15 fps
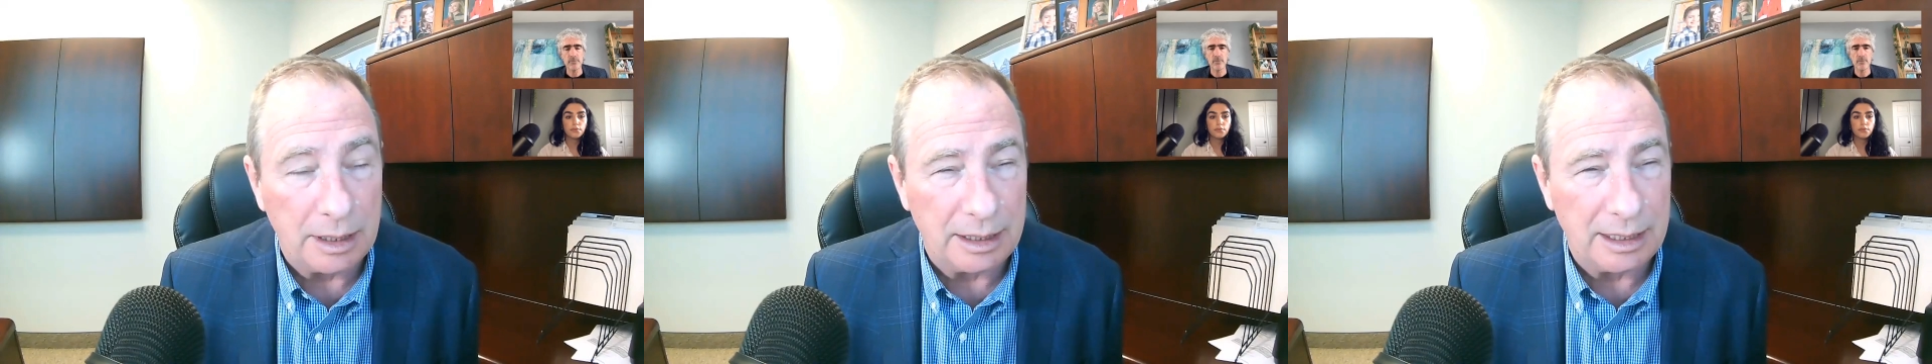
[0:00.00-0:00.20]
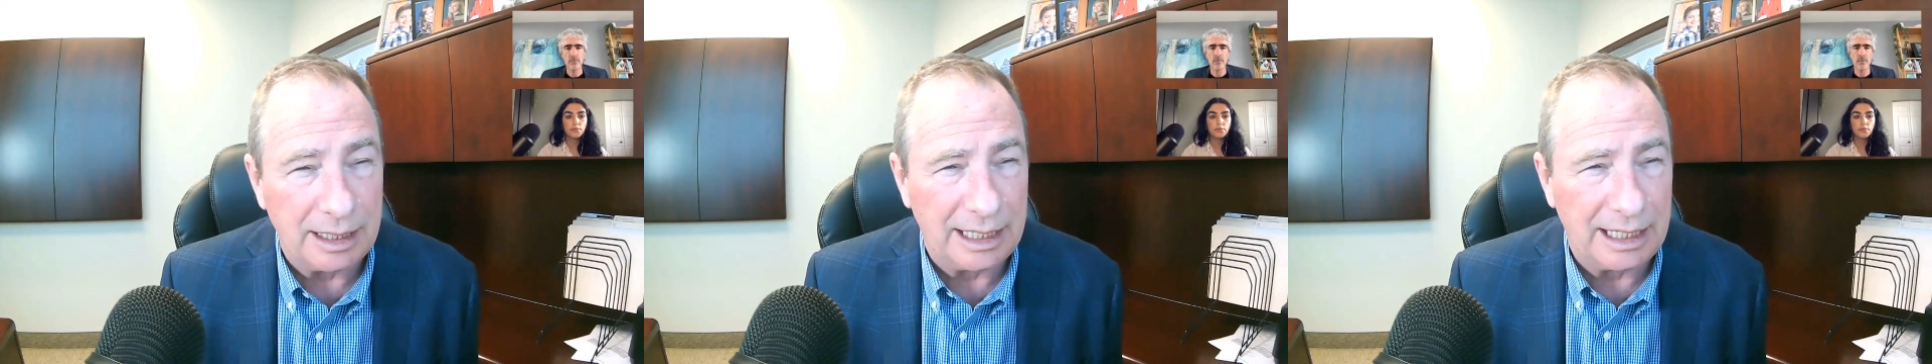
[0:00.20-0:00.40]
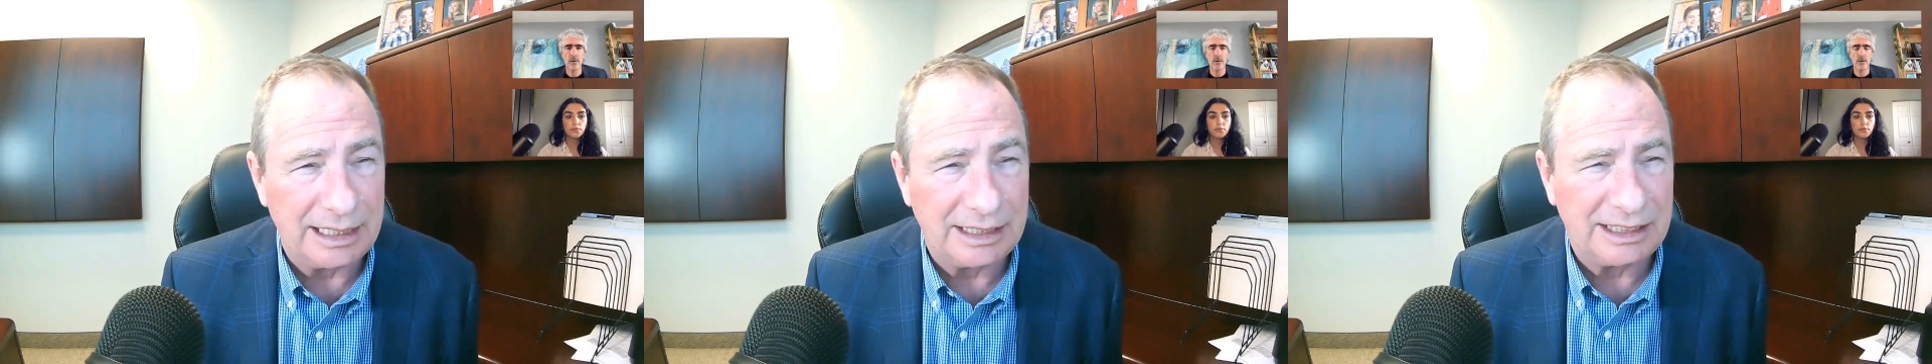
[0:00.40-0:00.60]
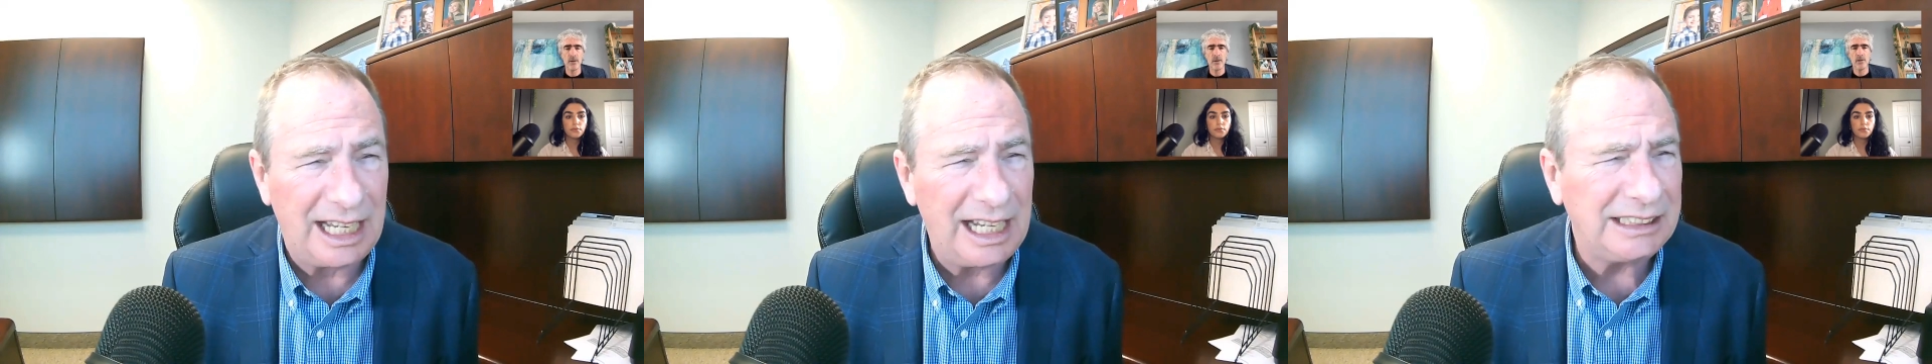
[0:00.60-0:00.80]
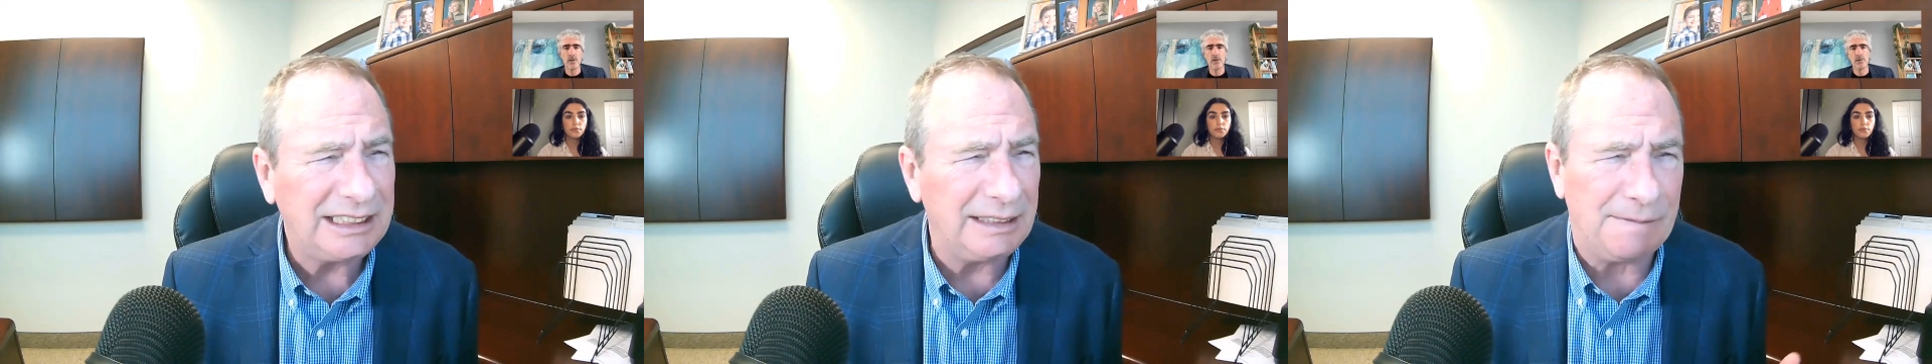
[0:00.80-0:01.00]
that
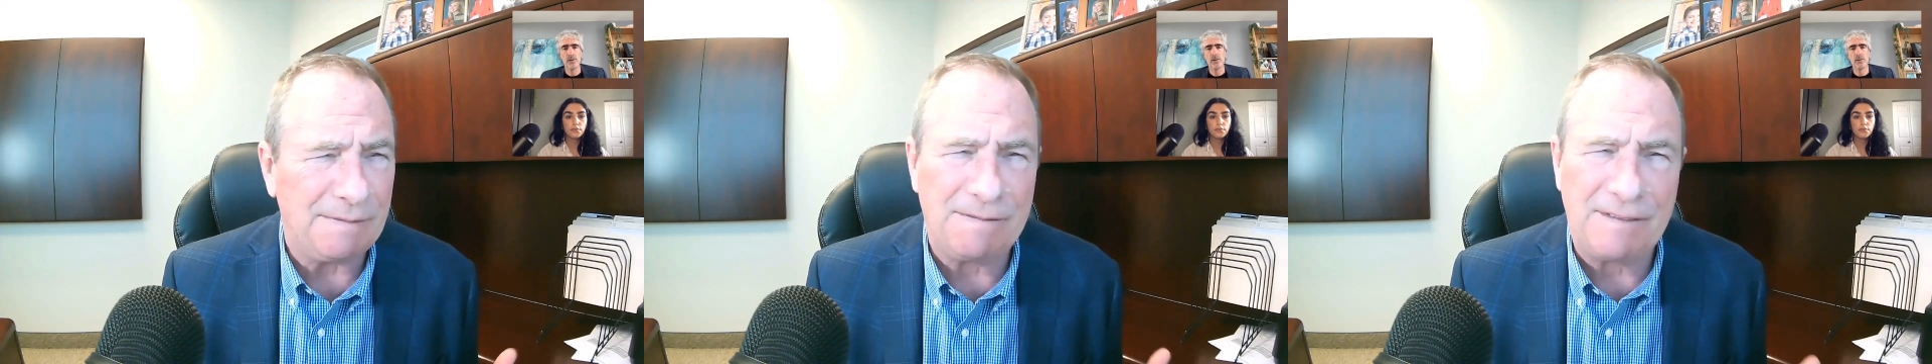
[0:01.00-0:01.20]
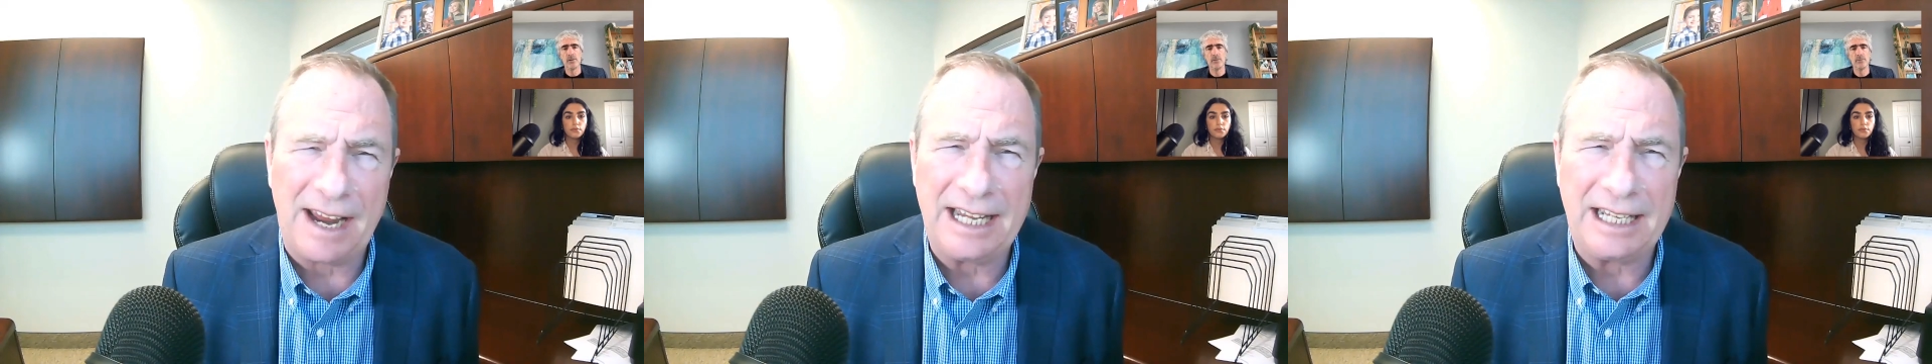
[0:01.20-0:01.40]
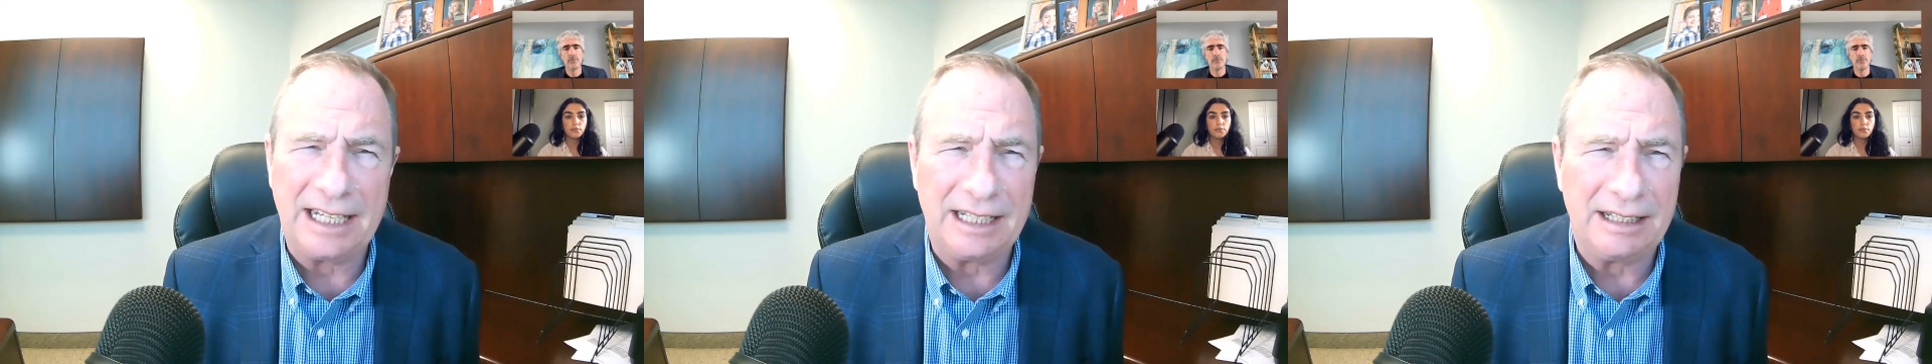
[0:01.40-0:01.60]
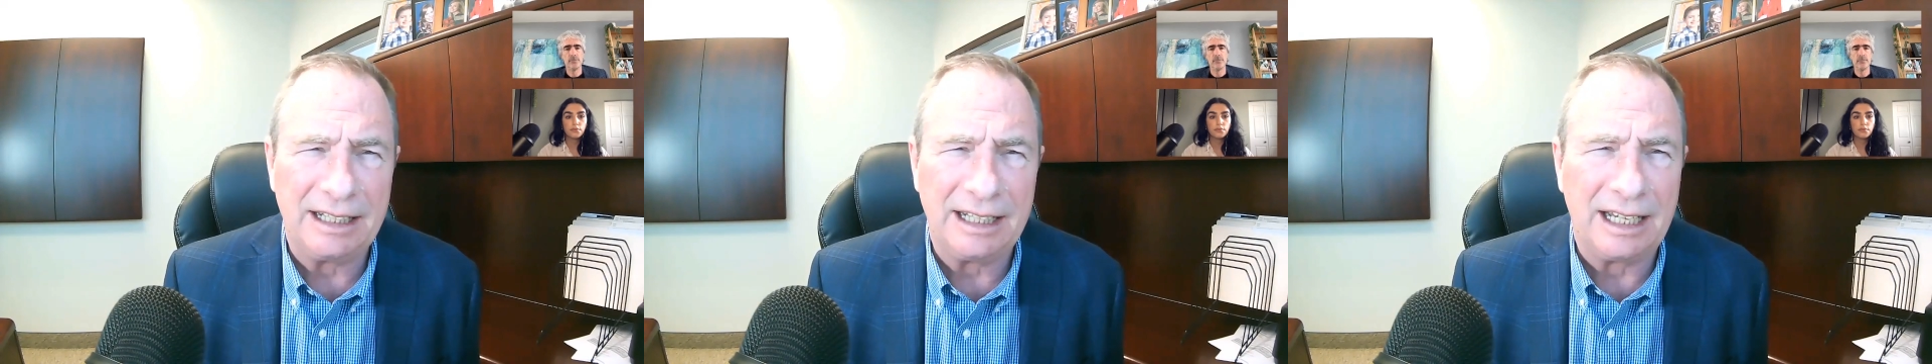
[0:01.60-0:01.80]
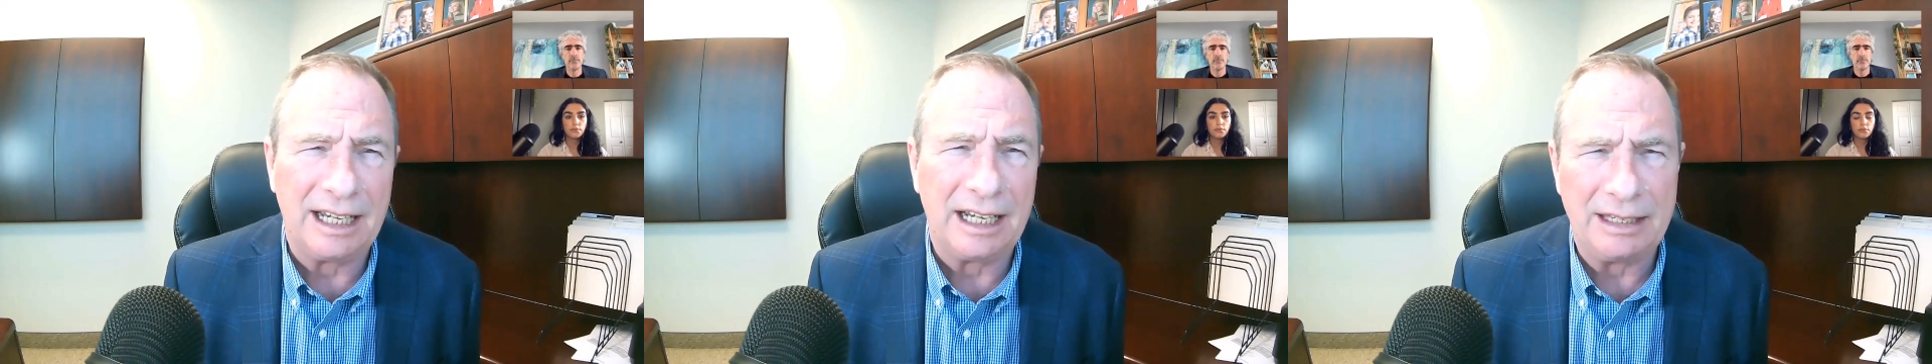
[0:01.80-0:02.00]
it's actually
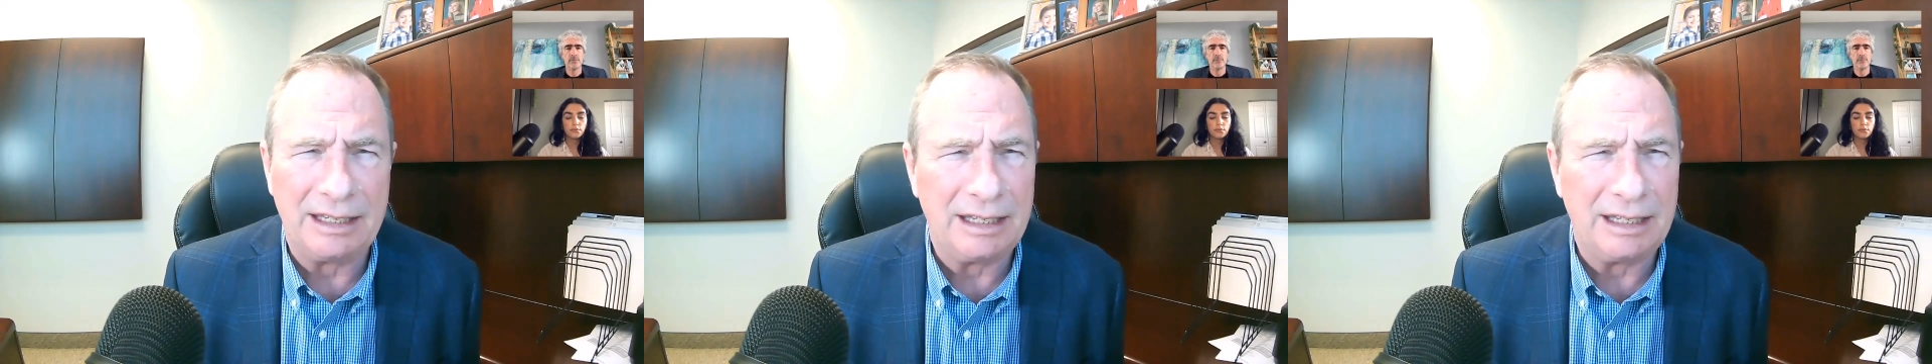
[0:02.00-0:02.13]
faded.